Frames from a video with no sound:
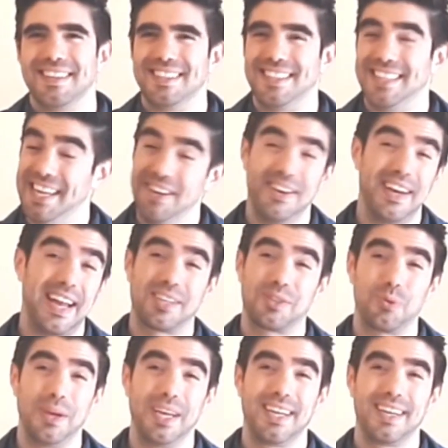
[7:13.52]
See you
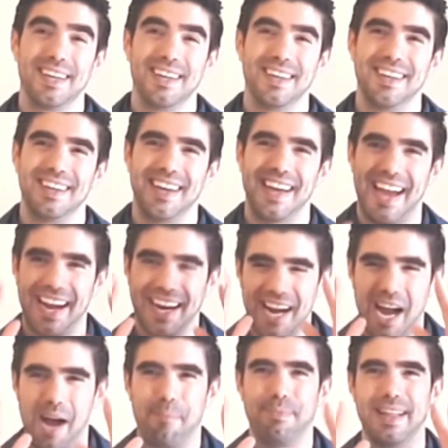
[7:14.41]
next week, and
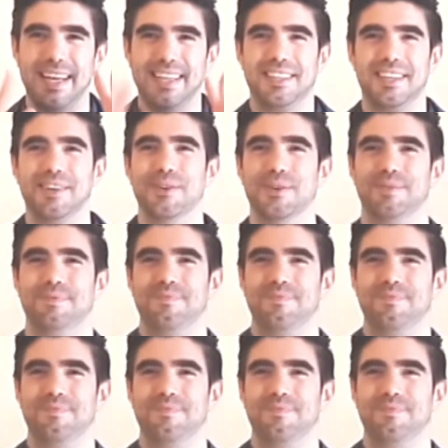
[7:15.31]
God bless you.